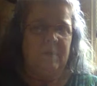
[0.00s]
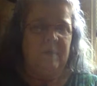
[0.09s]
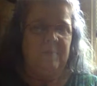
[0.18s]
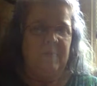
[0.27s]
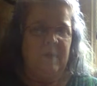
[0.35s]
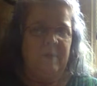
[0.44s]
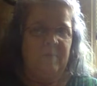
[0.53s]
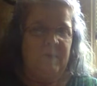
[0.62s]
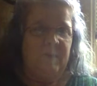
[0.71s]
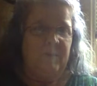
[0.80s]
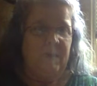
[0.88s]
getting my
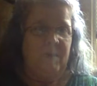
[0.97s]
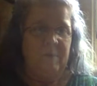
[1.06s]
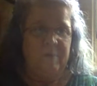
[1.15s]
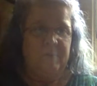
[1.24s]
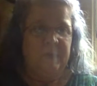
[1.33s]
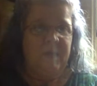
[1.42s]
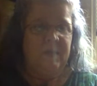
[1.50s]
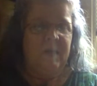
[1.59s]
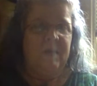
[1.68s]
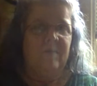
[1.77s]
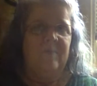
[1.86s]
three credit cards paid
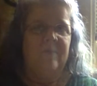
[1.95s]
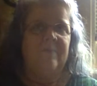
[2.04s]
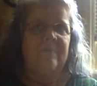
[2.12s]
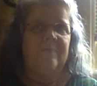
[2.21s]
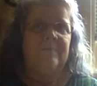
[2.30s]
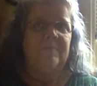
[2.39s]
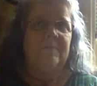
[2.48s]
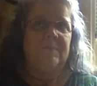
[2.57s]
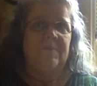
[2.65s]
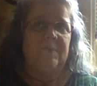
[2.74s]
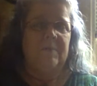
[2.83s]
down,
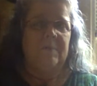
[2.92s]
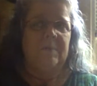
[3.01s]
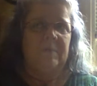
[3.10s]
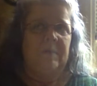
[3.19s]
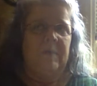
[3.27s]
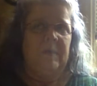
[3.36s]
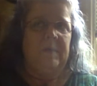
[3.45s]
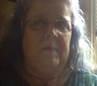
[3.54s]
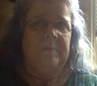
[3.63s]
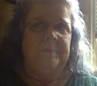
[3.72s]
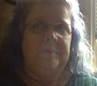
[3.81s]

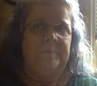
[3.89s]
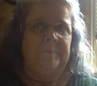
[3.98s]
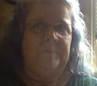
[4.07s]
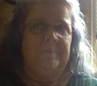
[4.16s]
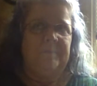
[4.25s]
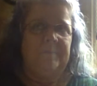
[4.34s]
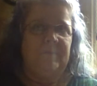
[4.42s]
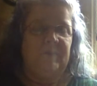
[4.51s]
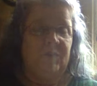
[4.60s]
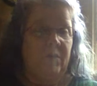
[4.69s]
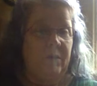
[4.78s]
um,
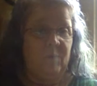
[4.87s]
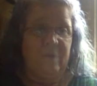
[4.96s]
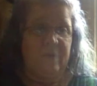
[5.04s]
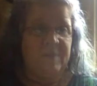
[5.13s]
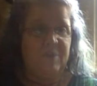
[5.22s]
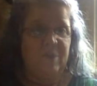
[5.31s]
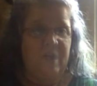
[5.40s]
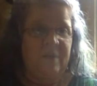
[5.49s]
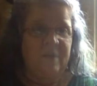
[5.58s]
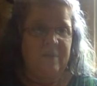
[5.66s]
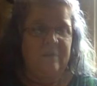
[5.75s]
starting with this
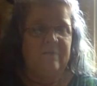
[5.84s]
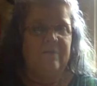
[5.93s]
check.